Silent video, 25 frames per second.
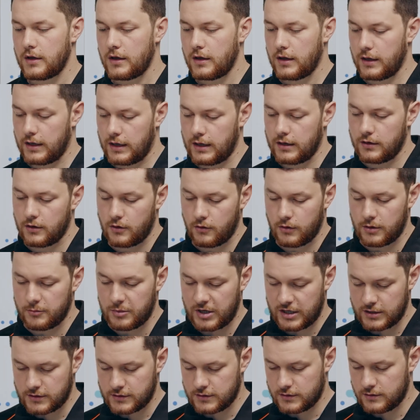Again, going
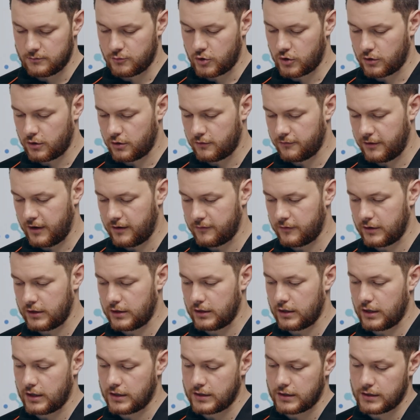back to the model of
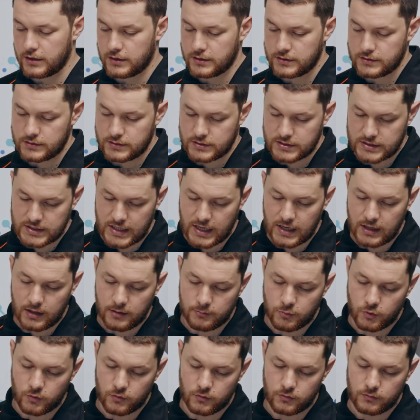having
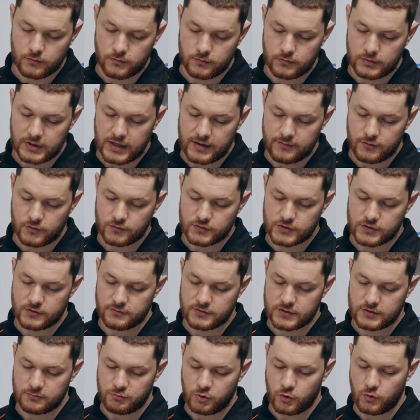scalable levels of
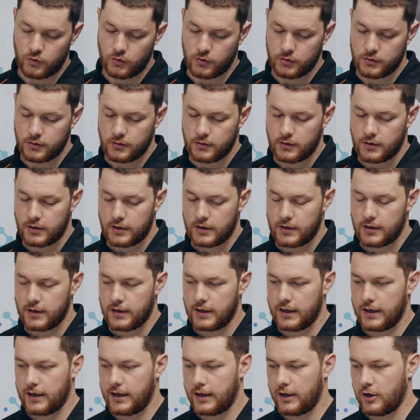support
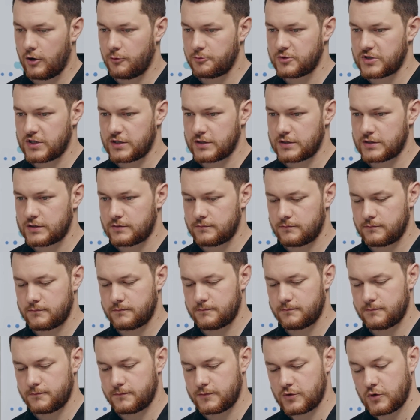helps us
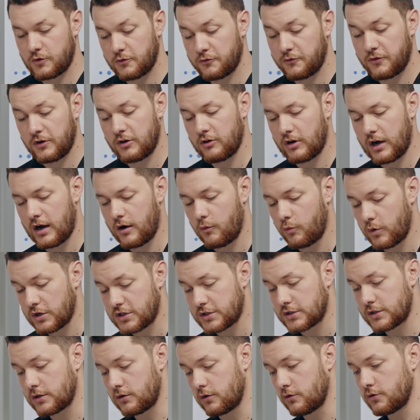sort of figure out
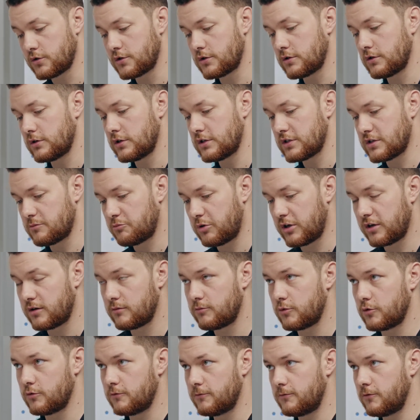which solution is
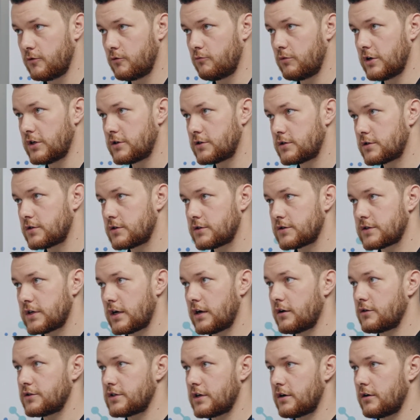applicable for which
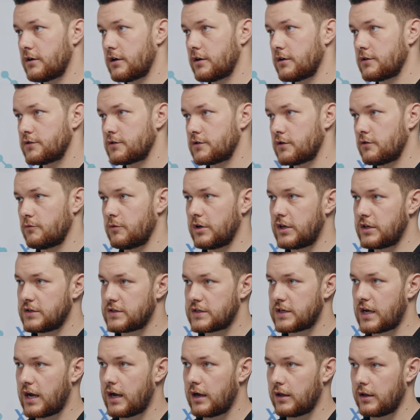sales area. So we can
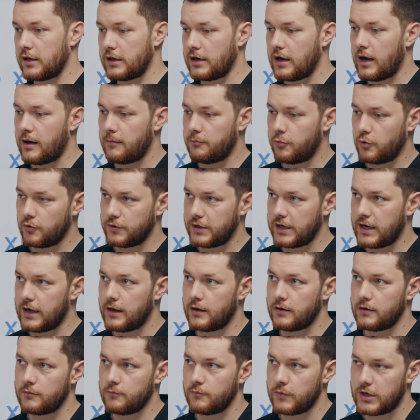scale it up or
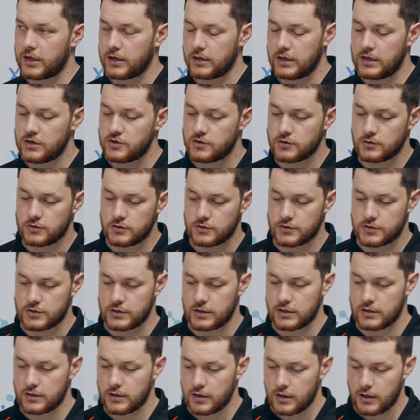down, and we can introduce it